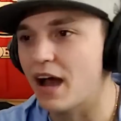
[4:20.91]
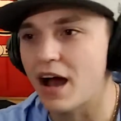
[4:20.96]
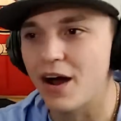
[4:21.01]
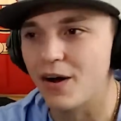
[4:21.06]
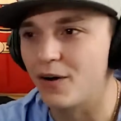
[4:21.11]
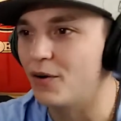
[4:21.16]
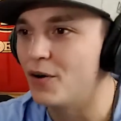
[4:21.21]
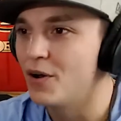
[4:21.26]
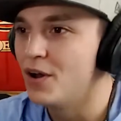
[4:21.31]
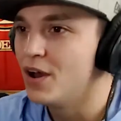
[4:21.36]
I
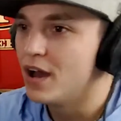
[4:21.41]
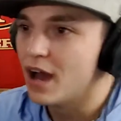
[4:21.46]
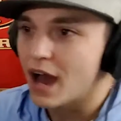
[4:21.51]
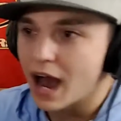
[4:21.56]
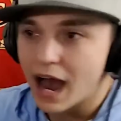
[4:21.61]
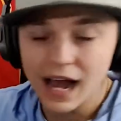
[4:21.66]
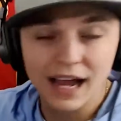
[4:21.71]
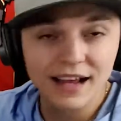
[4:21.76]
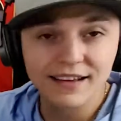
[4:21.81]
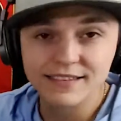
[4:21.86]
don't
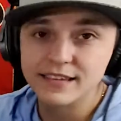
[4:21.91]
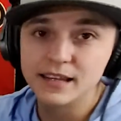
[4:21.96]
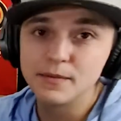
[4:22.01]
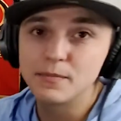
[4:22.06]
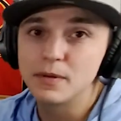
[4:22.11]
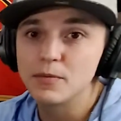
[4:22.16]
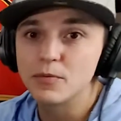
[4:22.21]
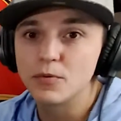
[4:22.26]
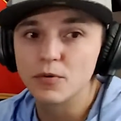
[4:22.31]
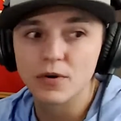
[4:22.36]
I ain't see
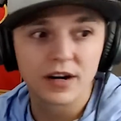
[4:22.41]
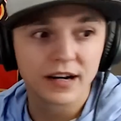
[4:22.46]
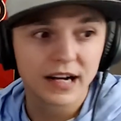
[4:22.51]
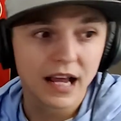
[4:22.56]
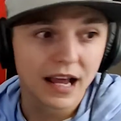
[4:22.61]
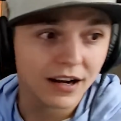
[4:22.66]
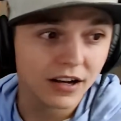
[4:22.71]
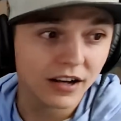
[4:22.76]
people wearing that.